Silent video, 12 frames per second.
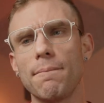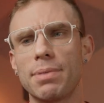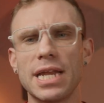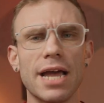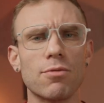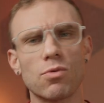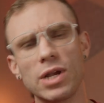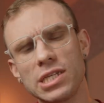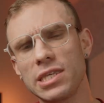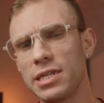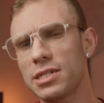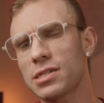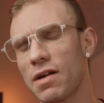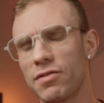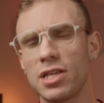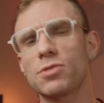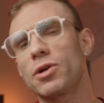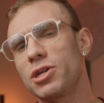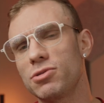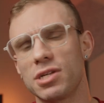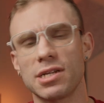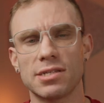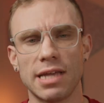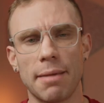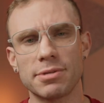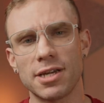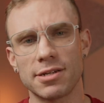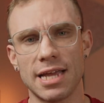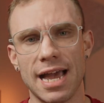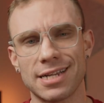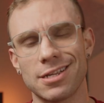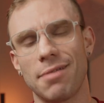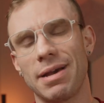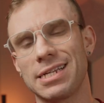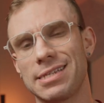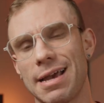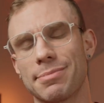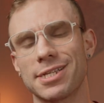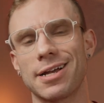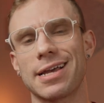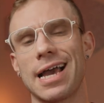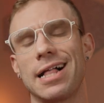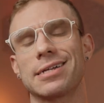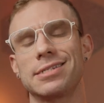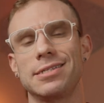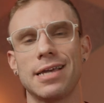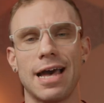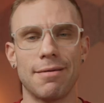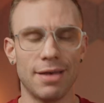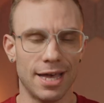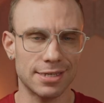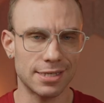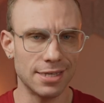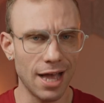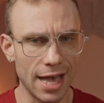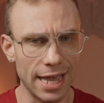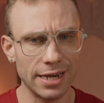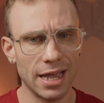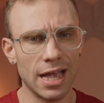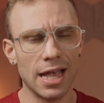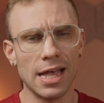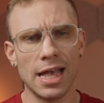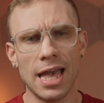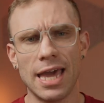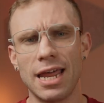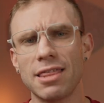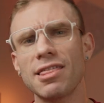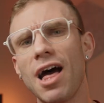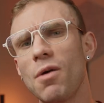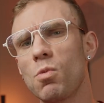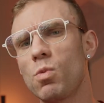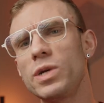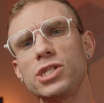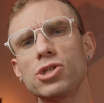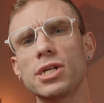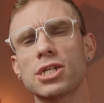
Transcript: But I recently discovered this while using Samsung DeX on my Samsung Galaxy Tab S9, and I thought we should